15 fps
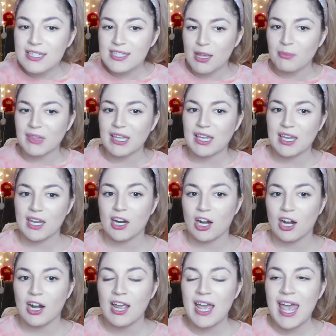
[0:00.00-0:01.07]
something
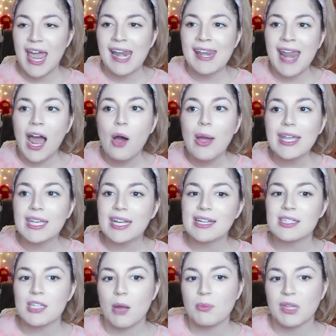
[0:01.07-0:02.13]
here. And now I can't
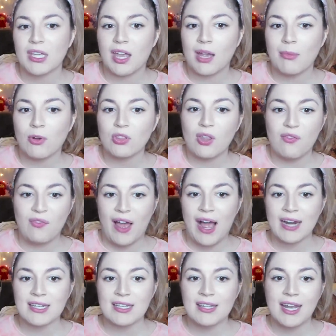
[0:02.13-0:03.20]
stop thinking about the
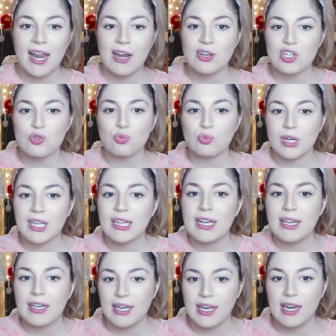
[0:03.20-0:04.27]
fact that I just really
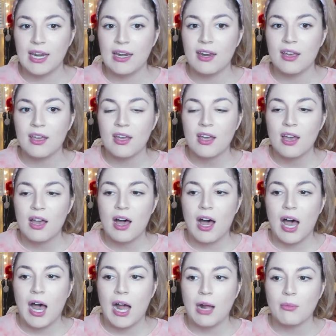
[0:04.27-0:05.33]
need
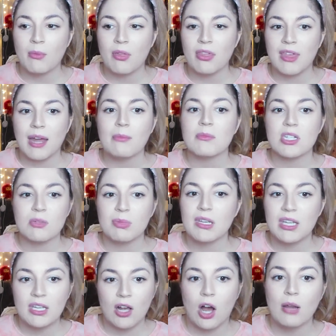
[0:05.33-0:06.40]
um, them to
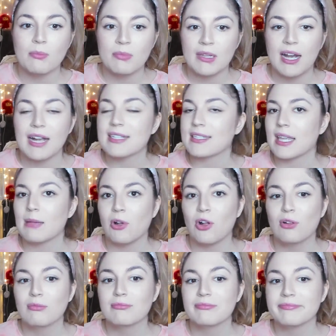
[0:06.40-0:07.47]
be on BI's
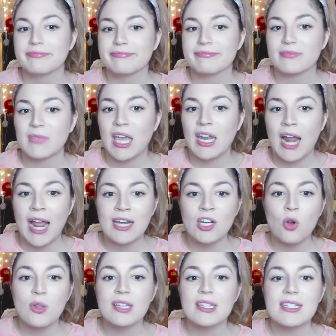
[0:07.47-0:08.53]
label. And I
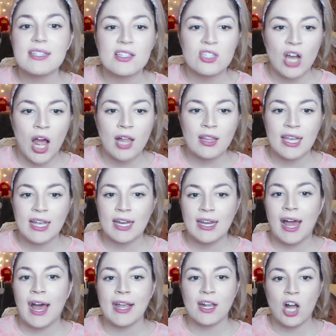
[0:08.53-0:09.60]
know that this is not like an
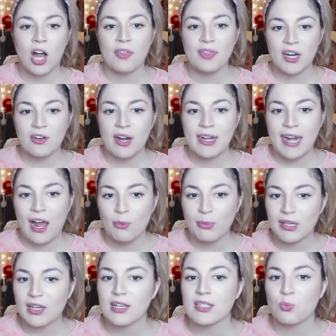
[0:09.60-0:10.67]
iKON thing right now
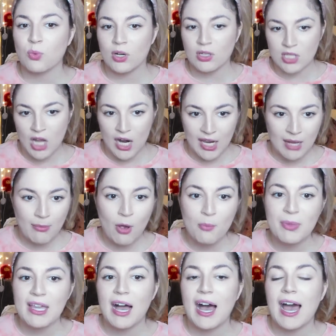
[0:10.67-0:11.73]
because we're talking about
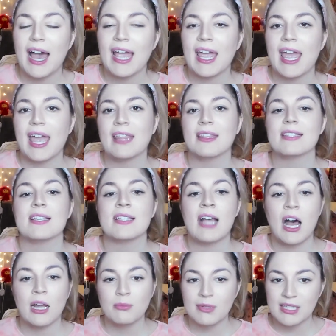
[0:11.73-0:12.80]
BI and this is
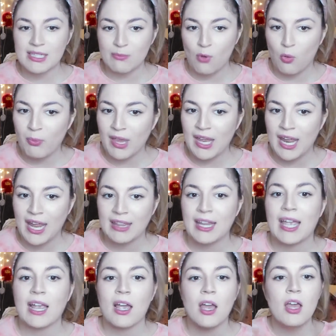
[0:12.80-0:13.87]
Hanbin's moment and
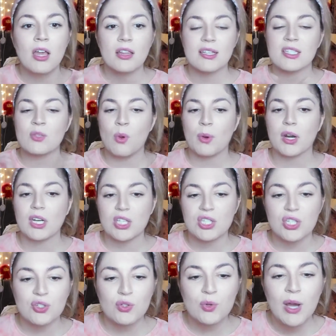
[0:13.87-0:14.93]
like this is what we're going to
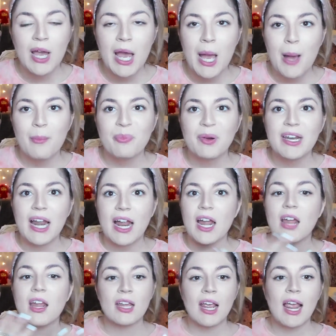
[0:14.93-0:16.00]
do. But
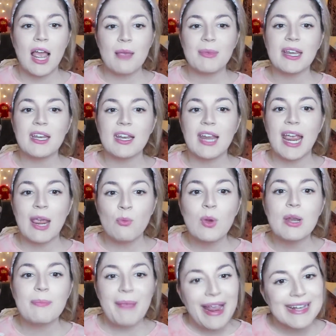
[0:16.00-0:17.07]
I mean, it
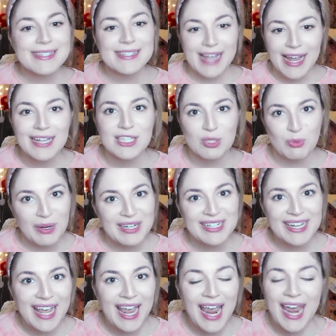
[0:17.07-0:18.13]
would make sense, wouldn't
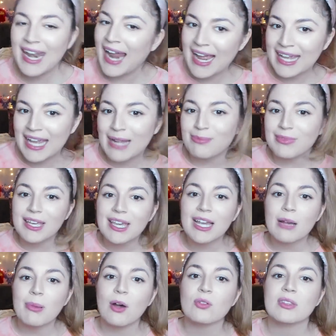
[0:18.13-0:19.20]
it? And I keep thinking
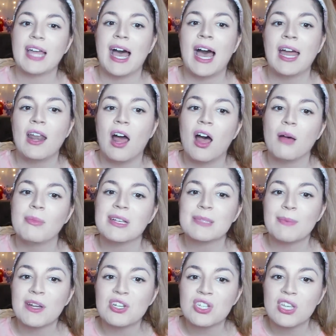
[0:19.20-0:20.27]
about that, um,
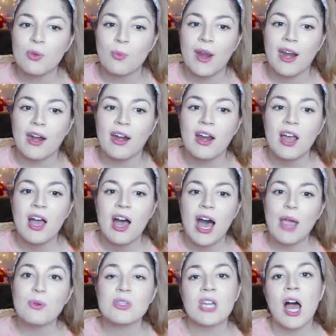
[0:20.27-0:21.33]
especially where
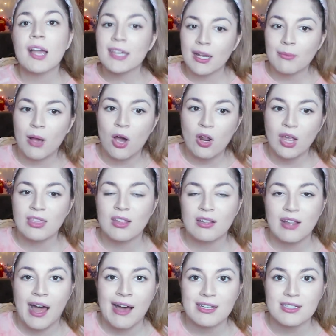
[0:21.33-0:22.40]
I was talking about in the
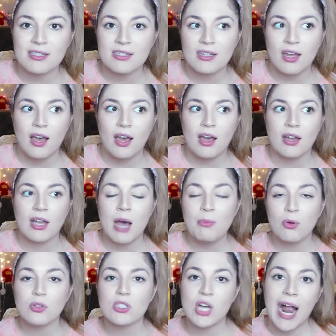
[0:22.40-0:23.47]
last uh,
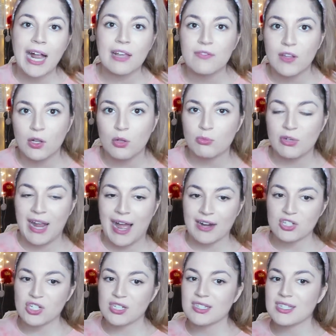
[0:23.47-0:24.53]
couple track film
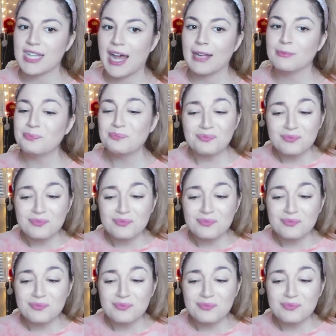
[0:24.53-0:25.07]
reactions that